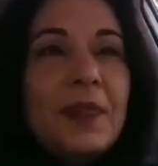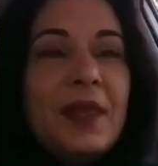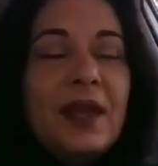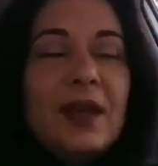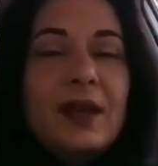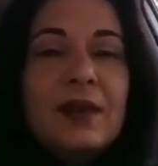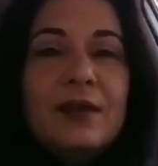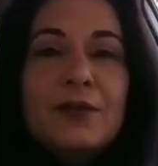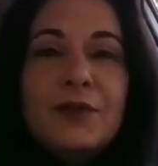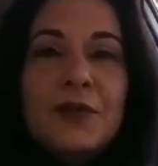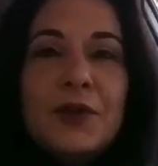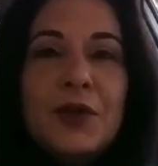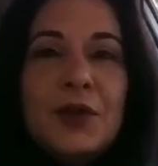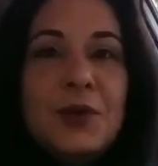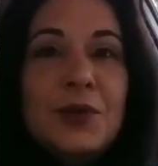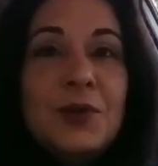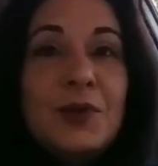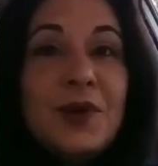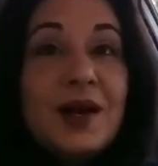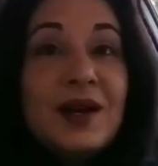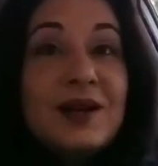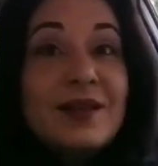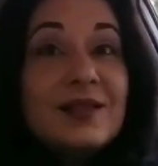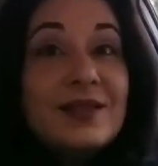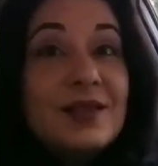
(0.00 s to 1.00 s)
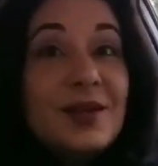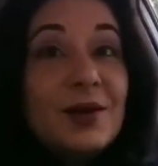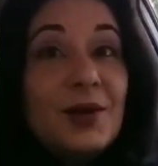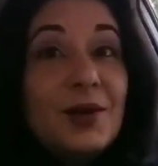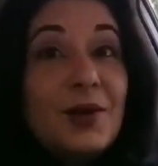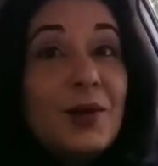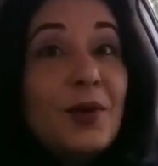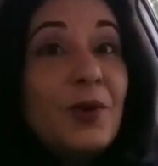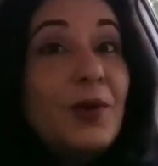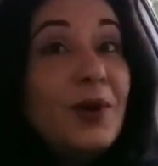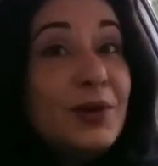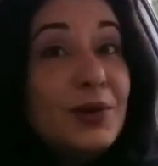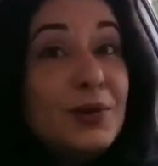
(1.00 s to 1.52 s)
And for you guys that are
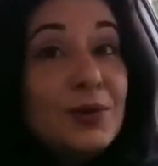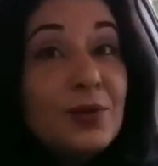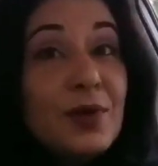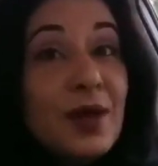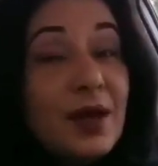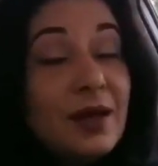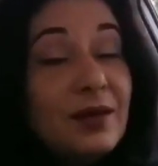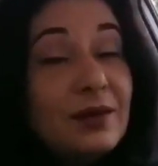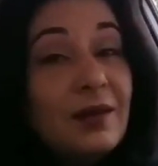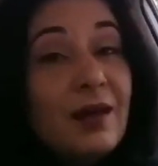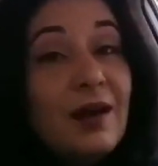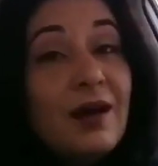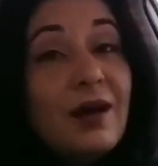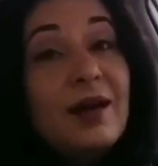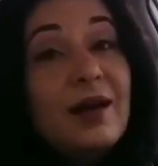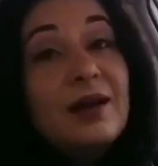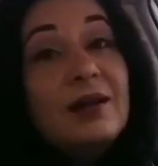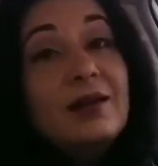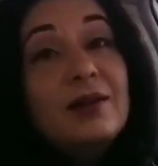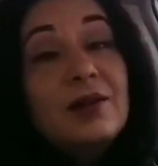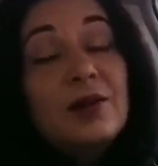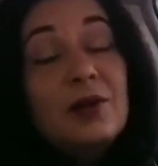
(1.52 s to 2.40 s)
going through that line,